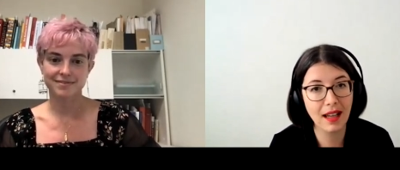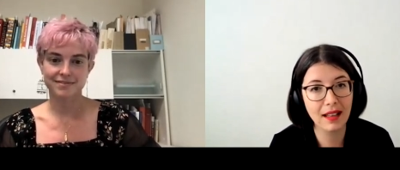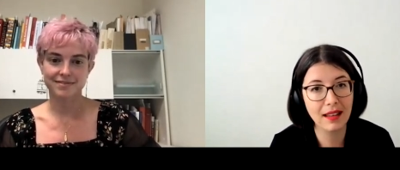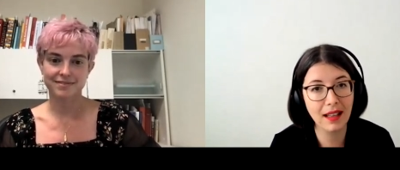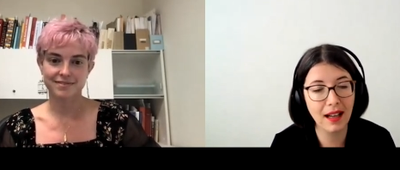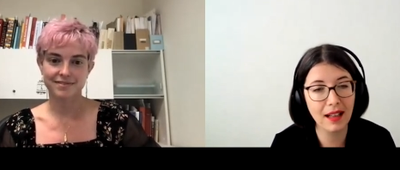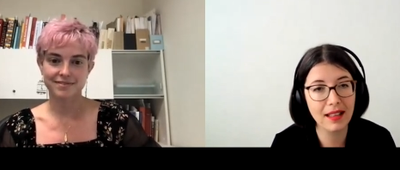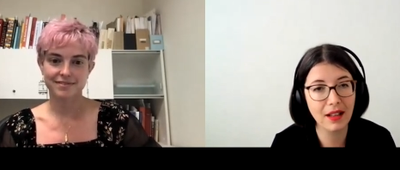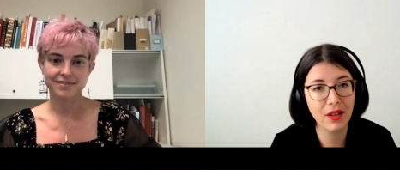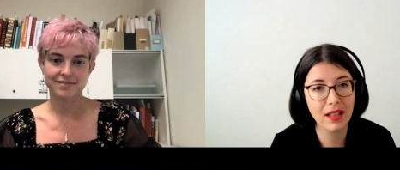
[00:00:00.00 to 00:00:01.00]
Speaker 1: that uh,
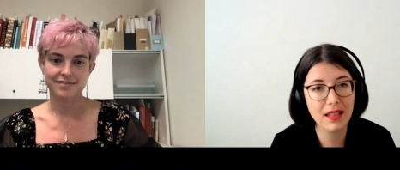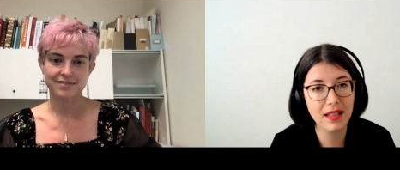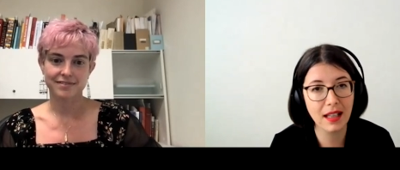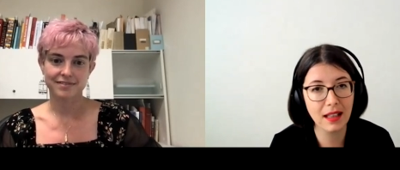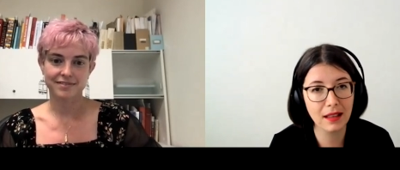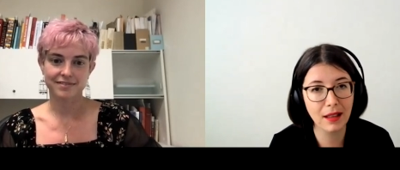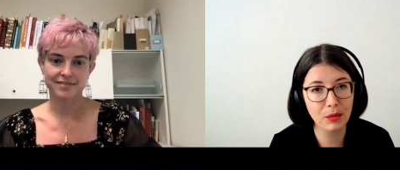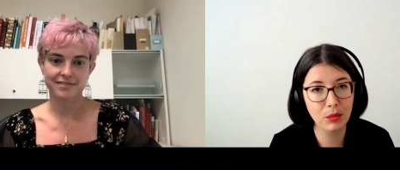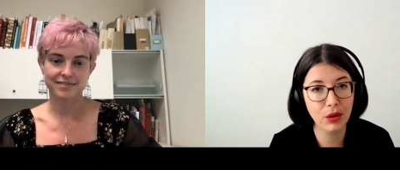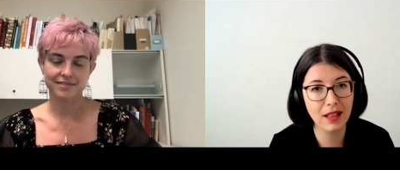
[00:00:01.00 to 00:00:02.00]
Deviet
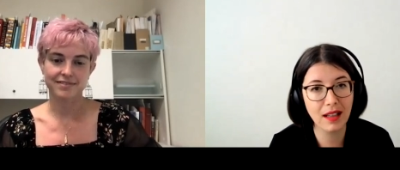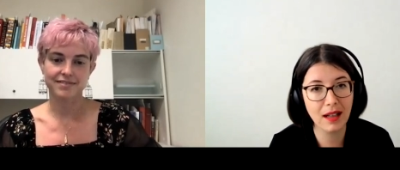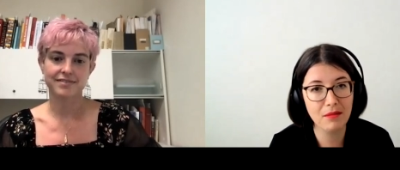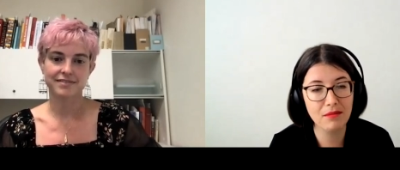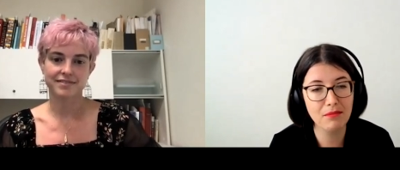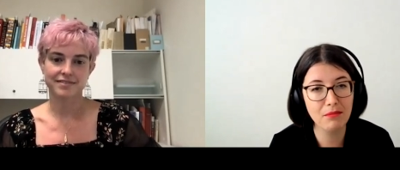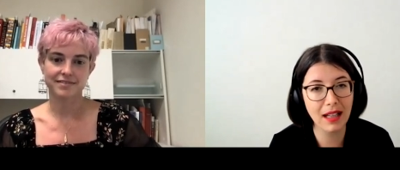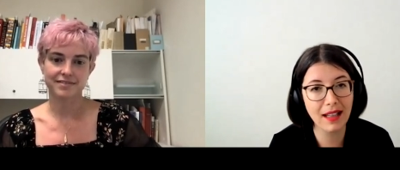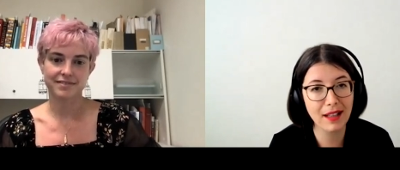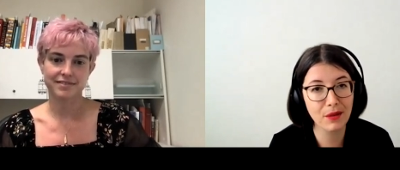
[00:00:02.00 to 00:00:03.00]
poured their
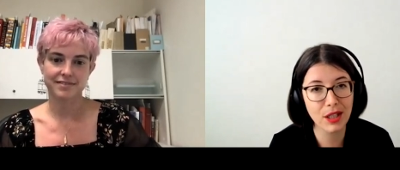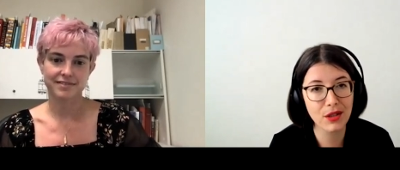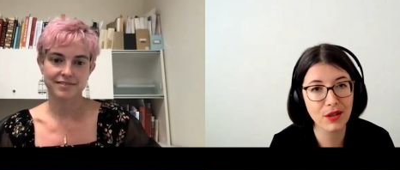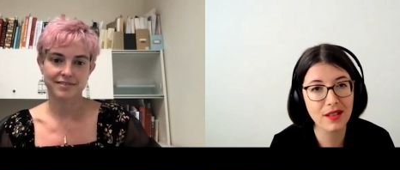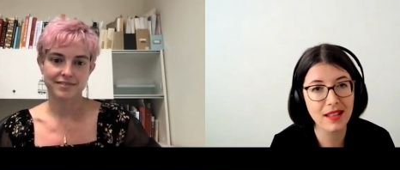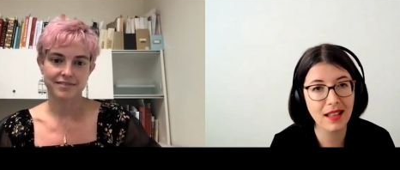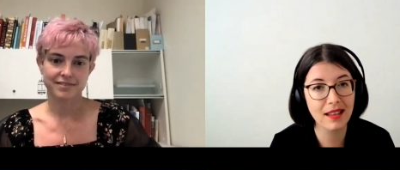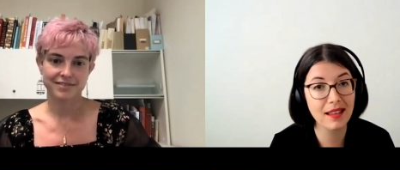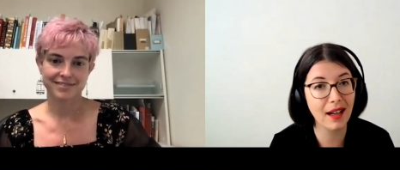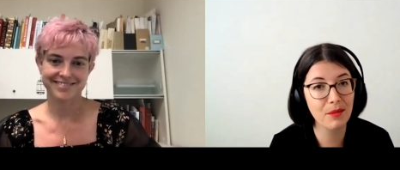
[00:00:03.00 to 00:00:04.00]
money, resources,
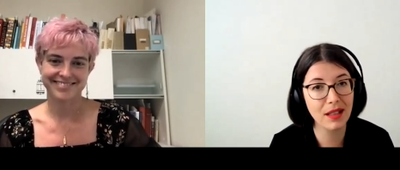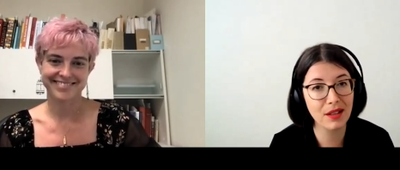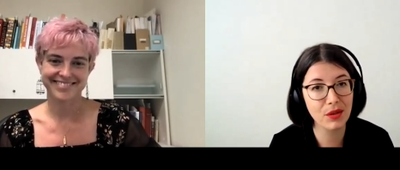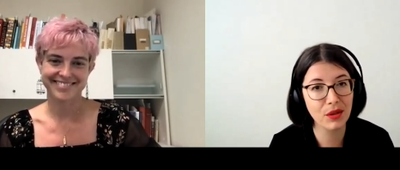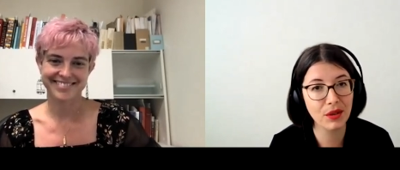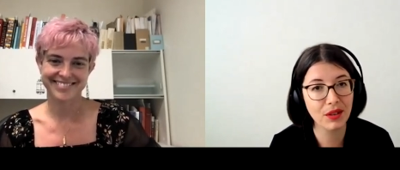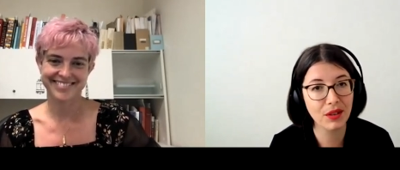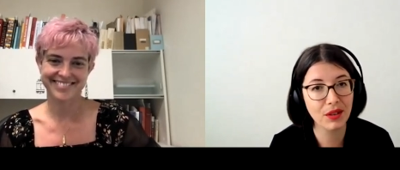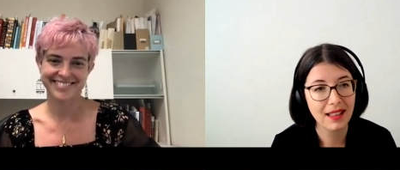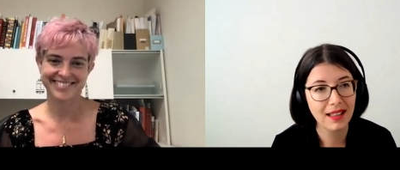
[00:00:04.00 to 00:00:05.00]
and time into?
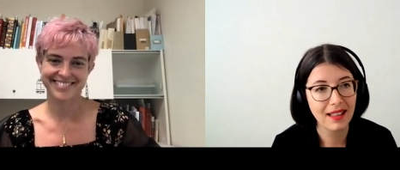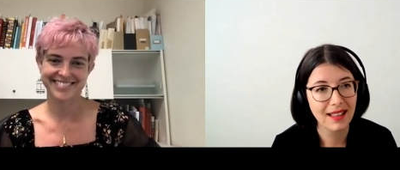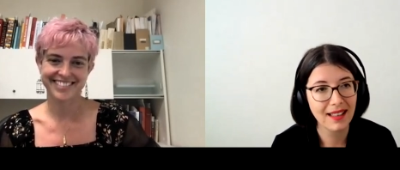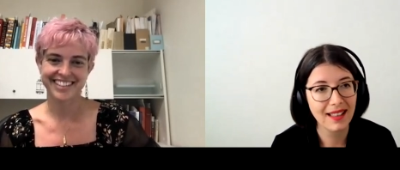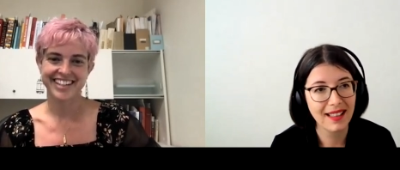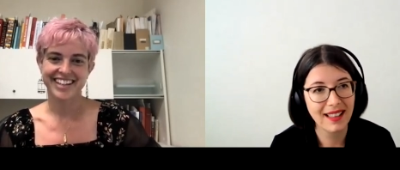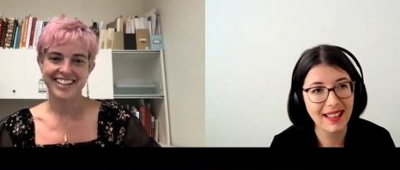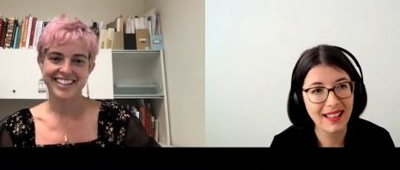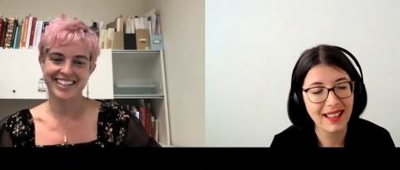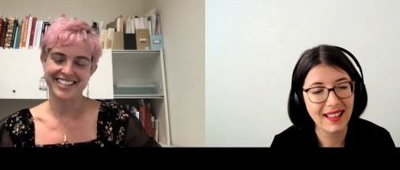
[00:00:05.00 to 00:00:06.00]

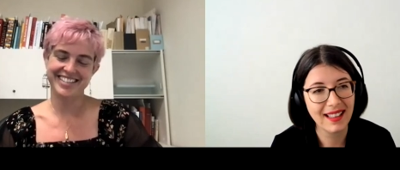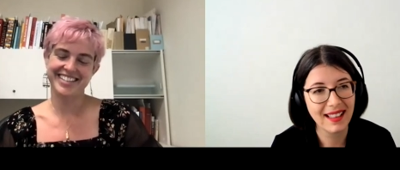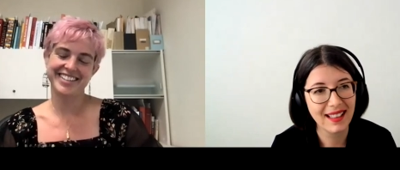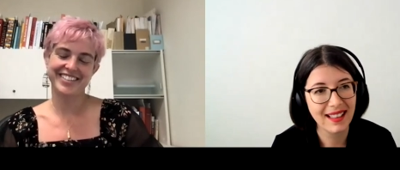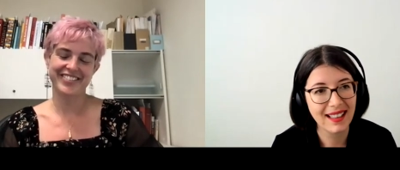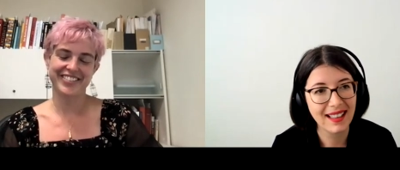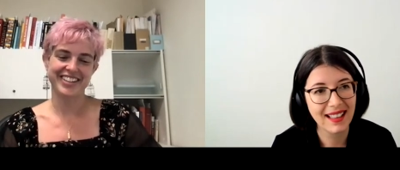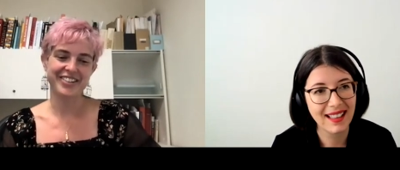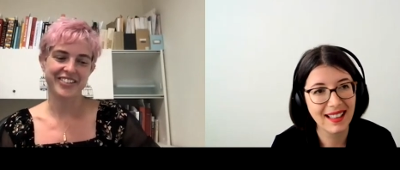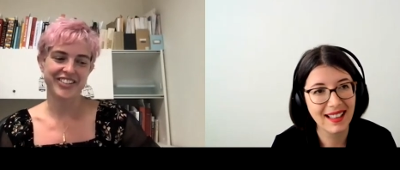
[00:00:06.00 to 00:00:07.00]
Speaker 2: Yes, thank you for
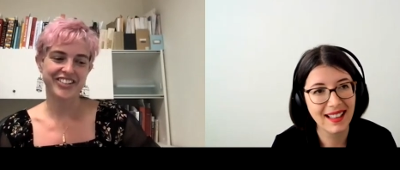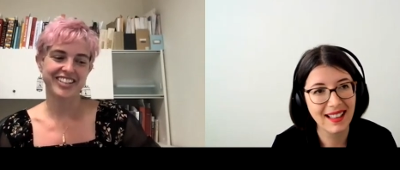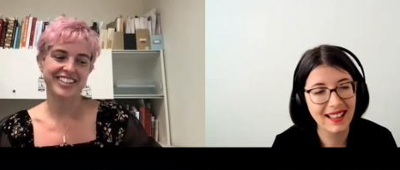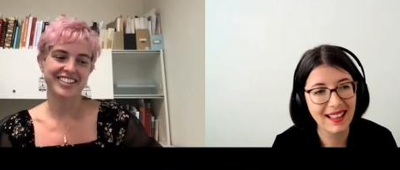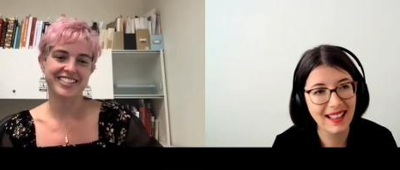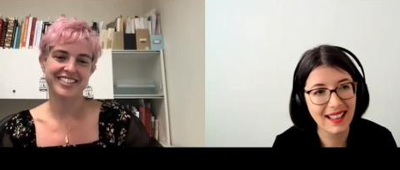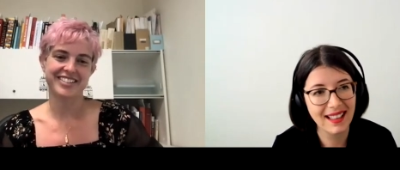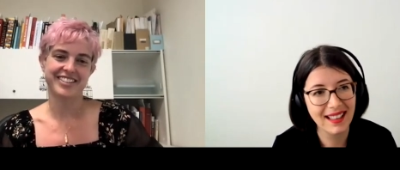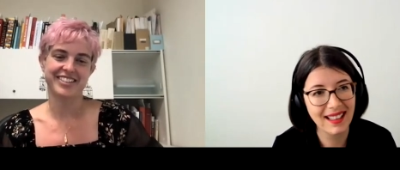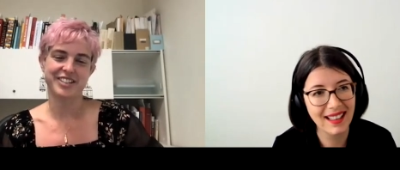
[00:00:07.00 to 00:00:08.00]
that question. And this is
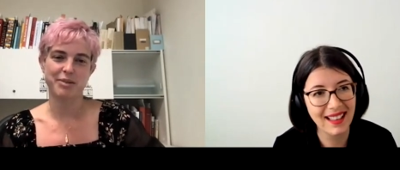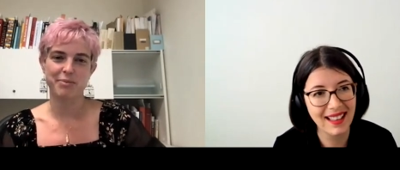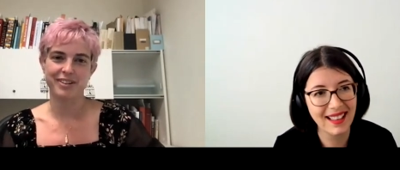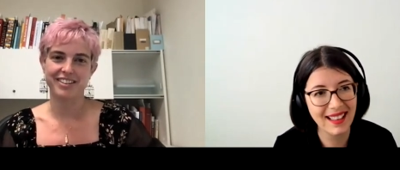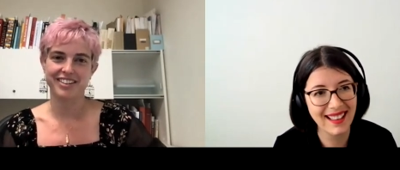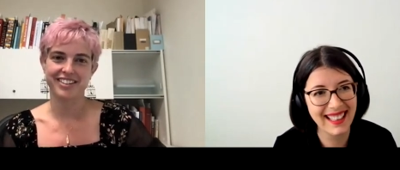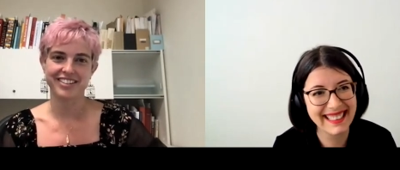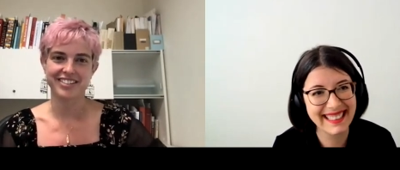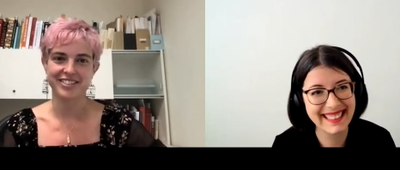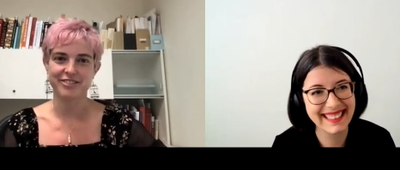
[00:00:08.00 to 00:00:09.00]
a topic that
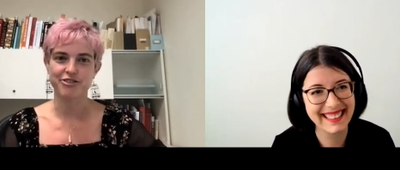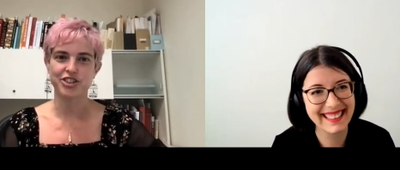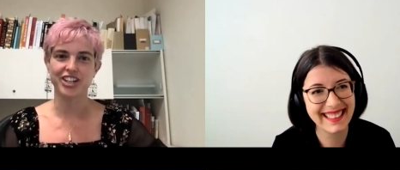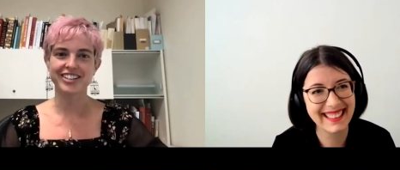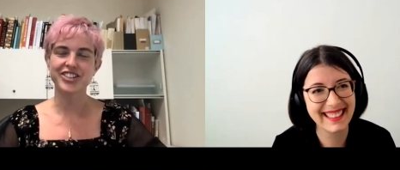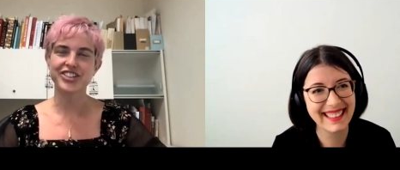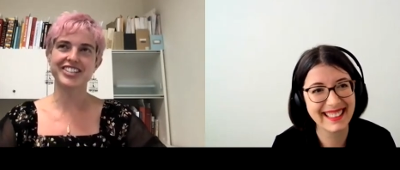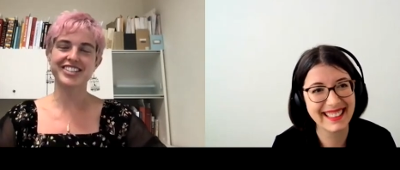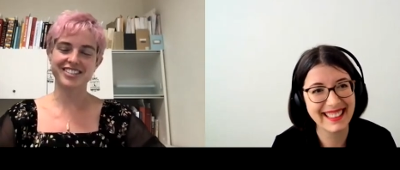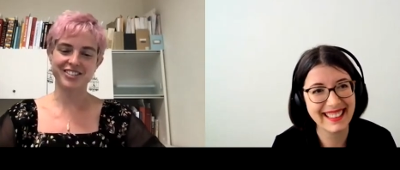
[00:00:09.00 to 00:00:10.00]
is of great
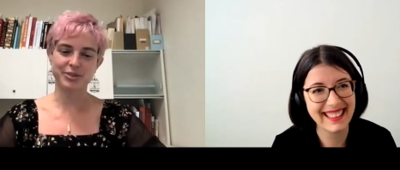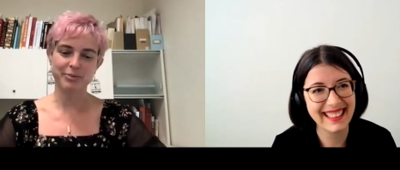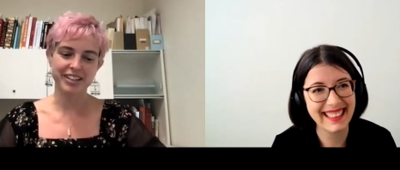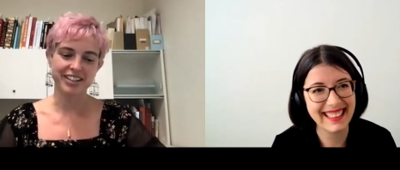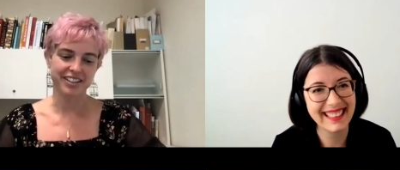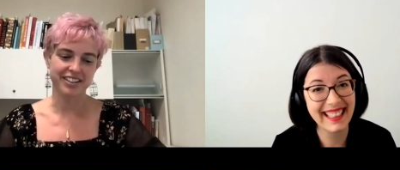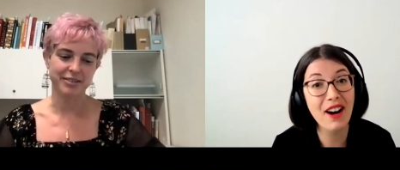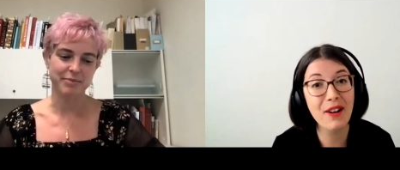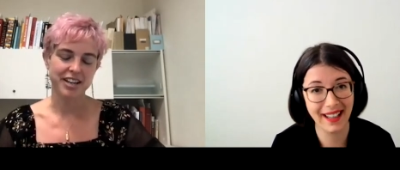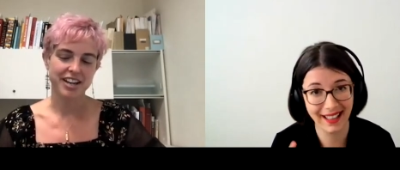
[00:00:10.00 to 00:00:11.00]
interest to me. Um,
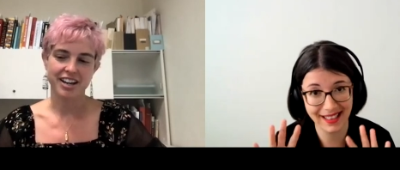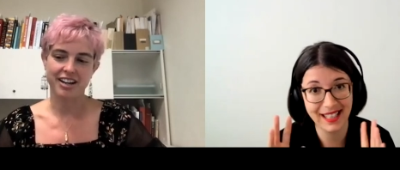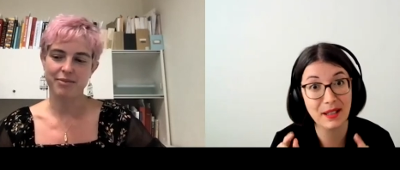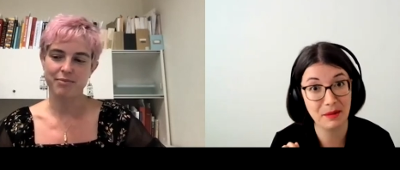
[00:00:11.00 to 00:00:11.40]
oh, I can see the